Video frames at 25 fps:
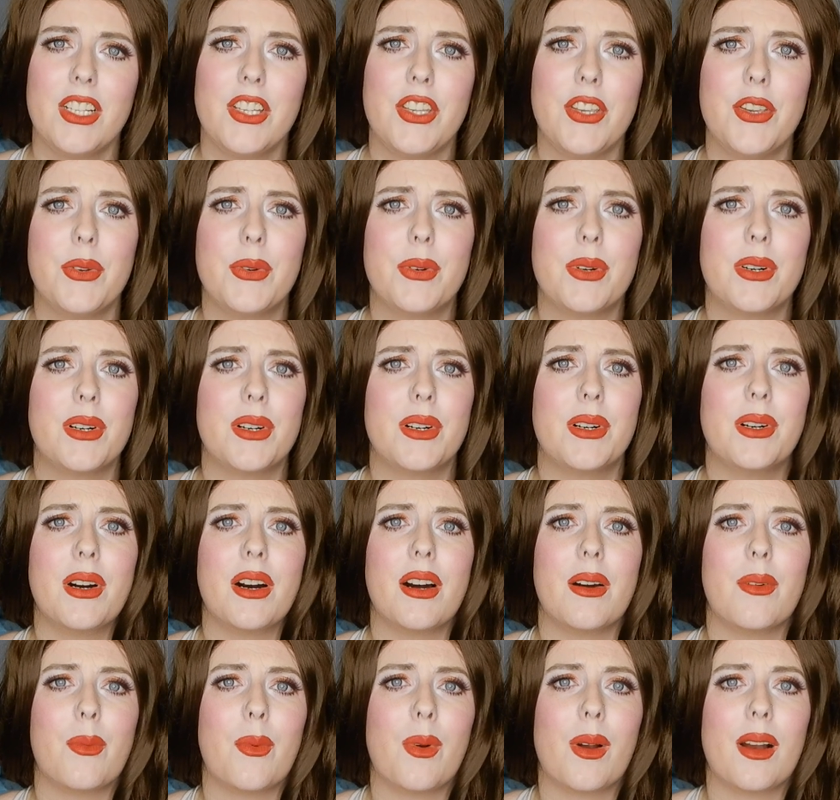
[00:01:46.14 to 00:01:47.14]

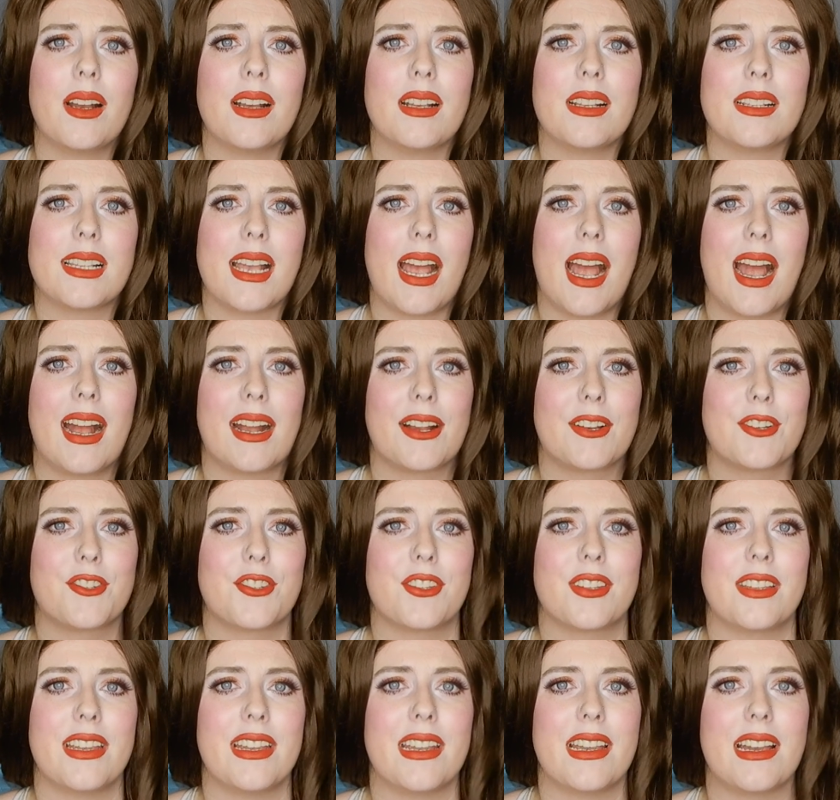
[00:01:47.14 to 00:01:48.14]
Yule was
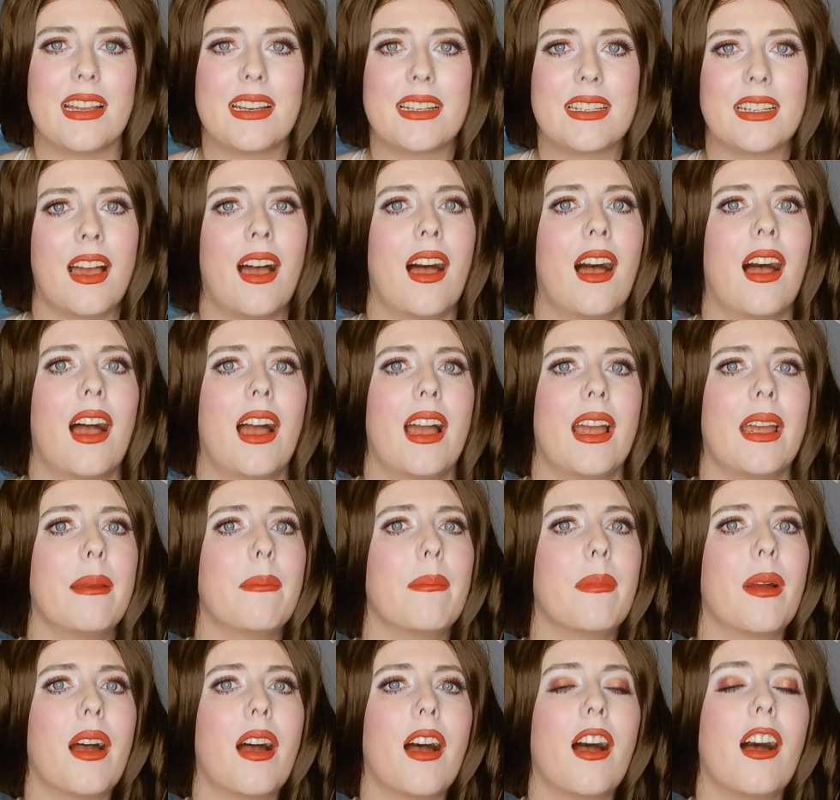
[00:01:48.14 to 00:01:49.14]
actually a
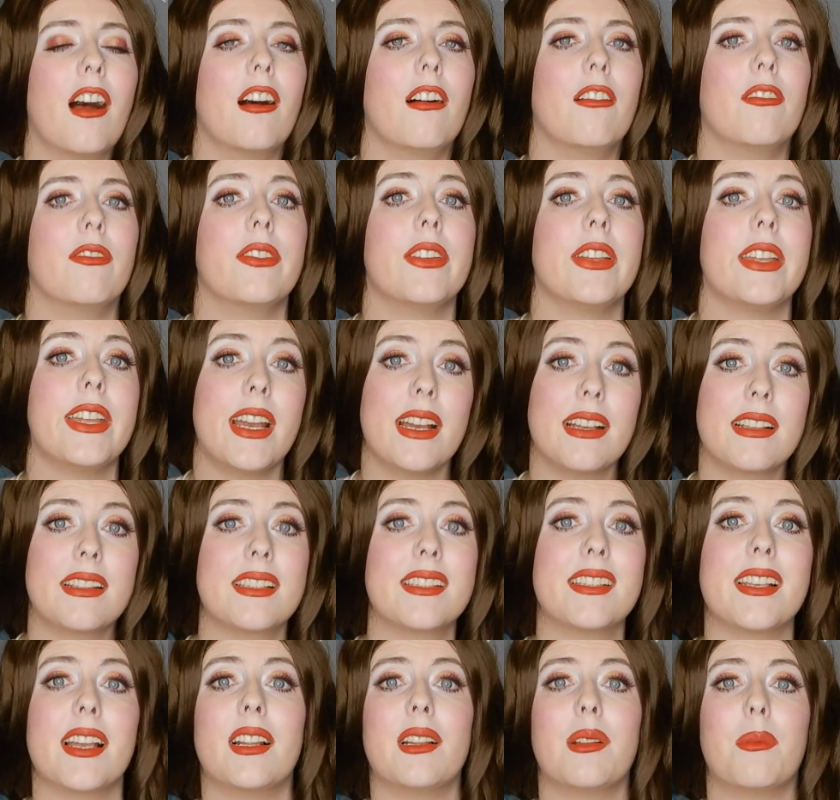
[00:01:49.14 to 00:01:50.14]
time of, yes,
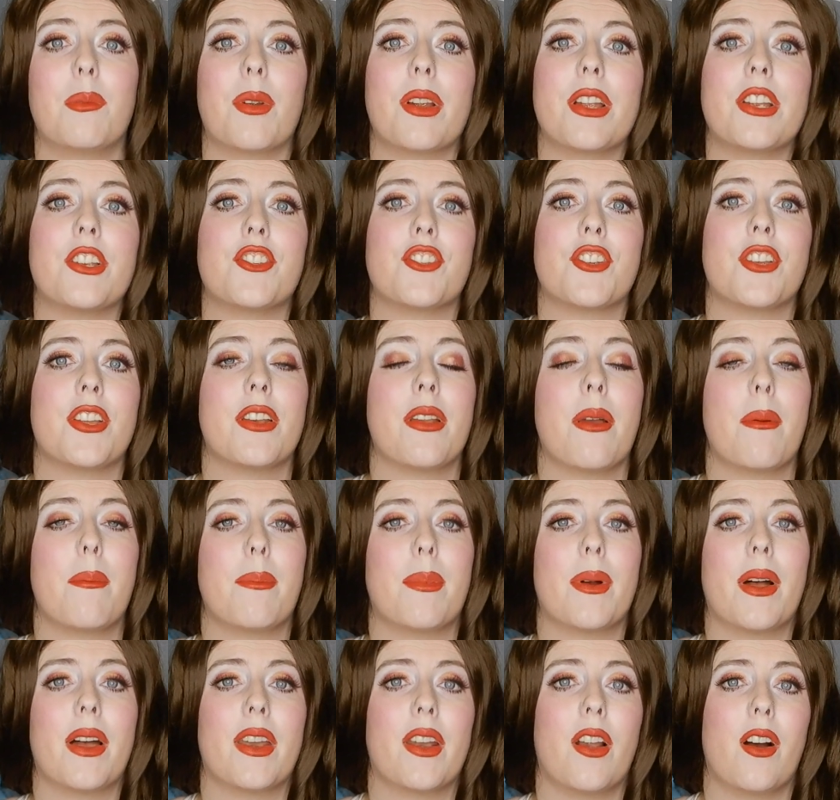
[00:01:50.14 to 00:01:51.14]

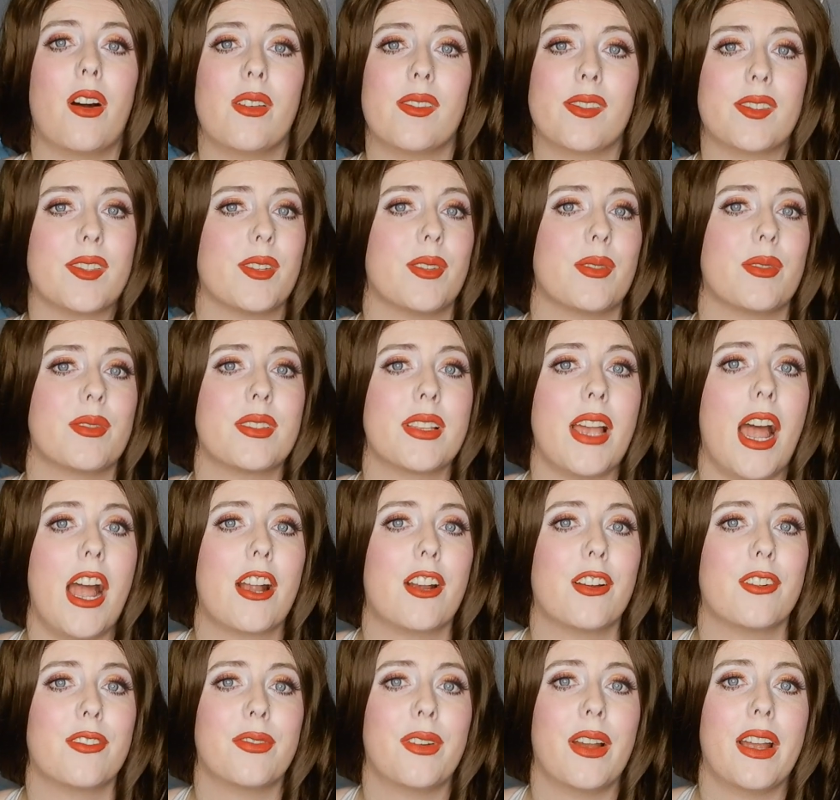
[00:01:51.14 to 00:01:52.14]
celebration, but also
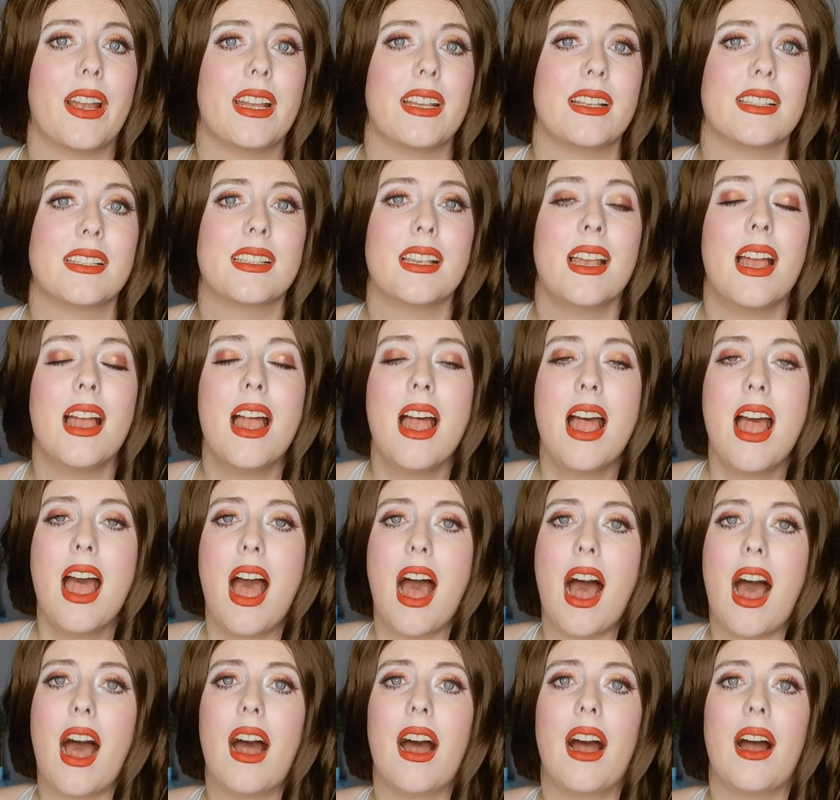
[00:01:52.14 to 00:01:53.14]
sacrifice.
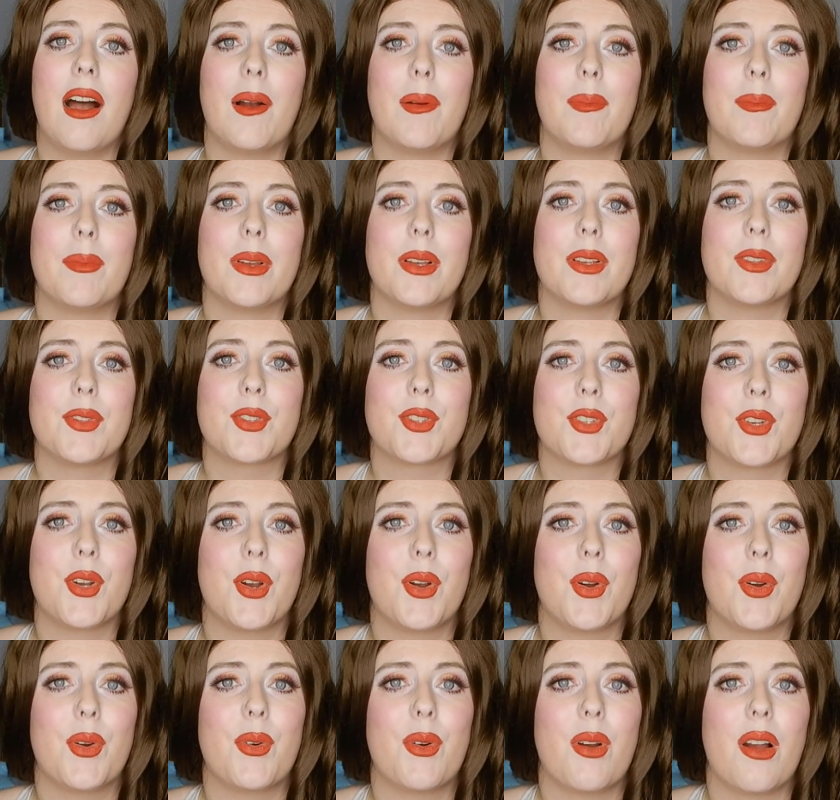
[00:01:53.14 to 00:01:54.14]

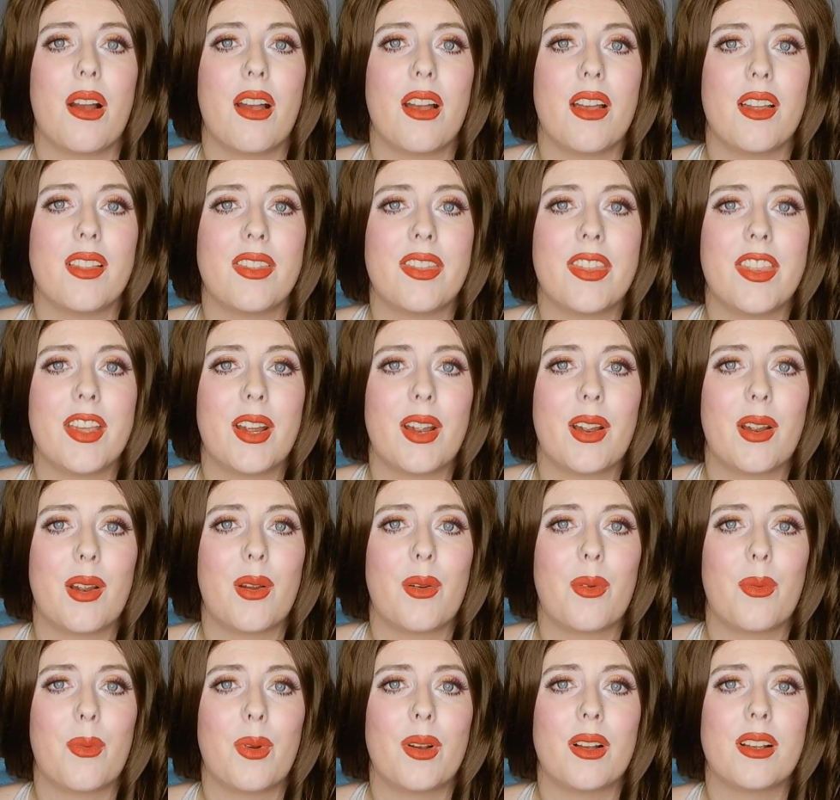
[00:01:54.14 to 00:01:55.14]
So
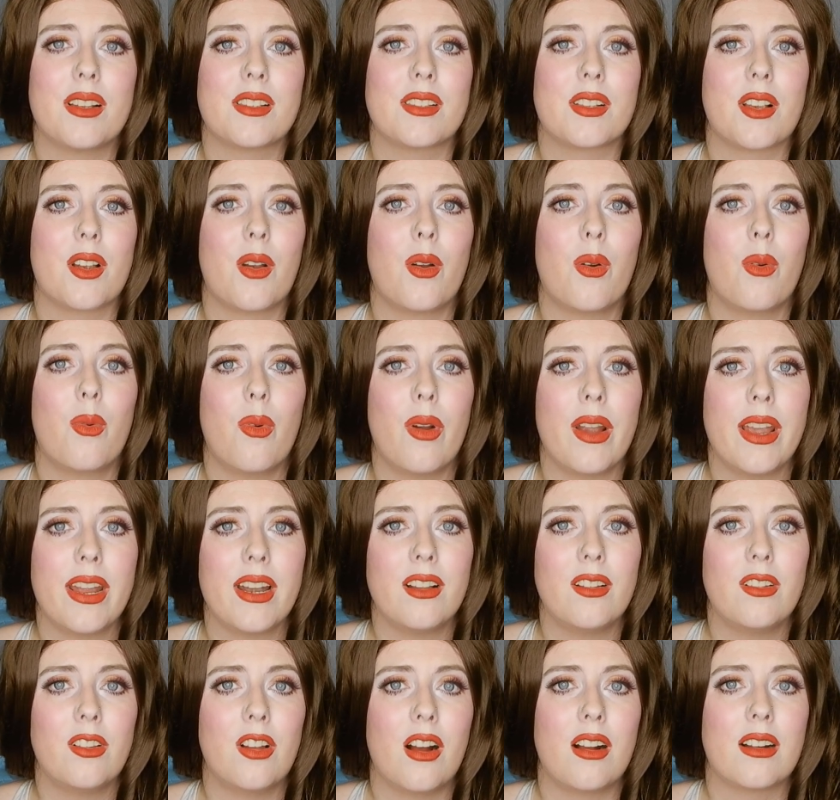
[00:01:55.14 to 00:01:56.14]
there was
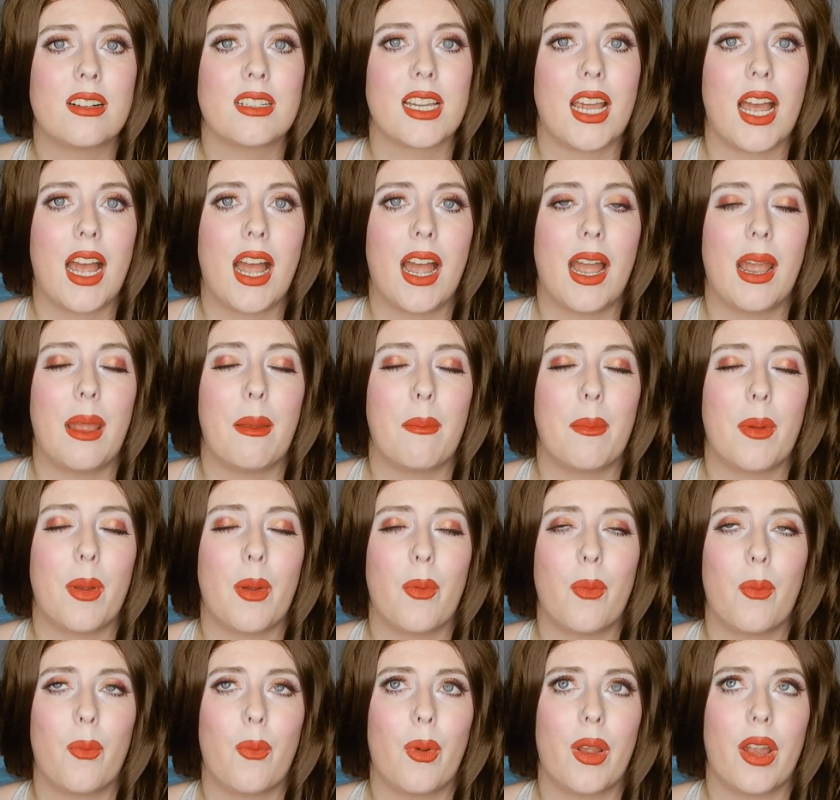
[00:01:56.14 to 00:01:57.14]
quite a long time
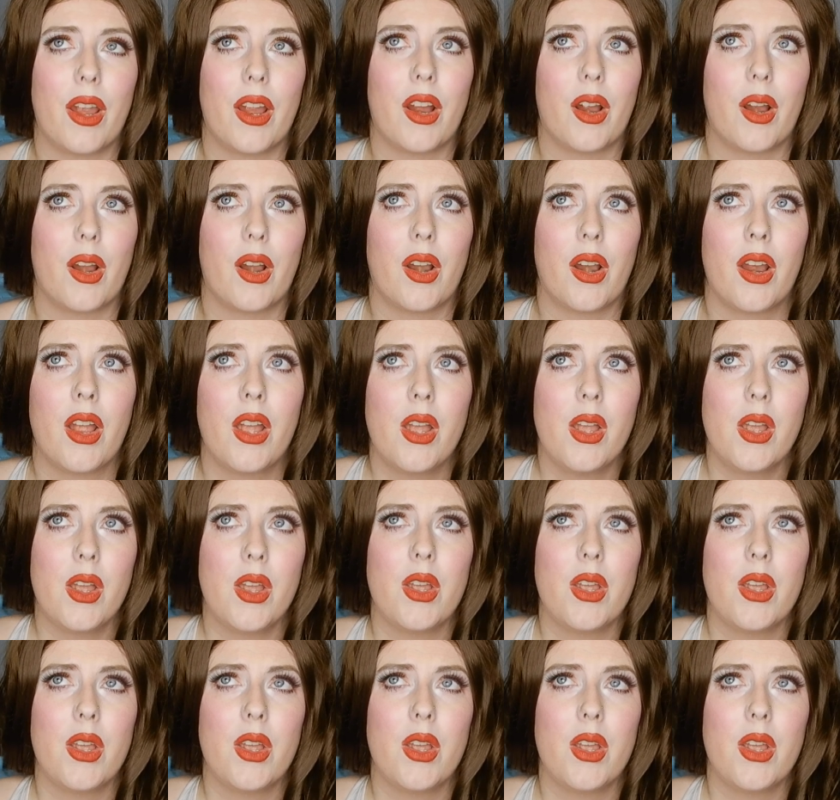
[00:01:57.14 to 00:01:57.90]
where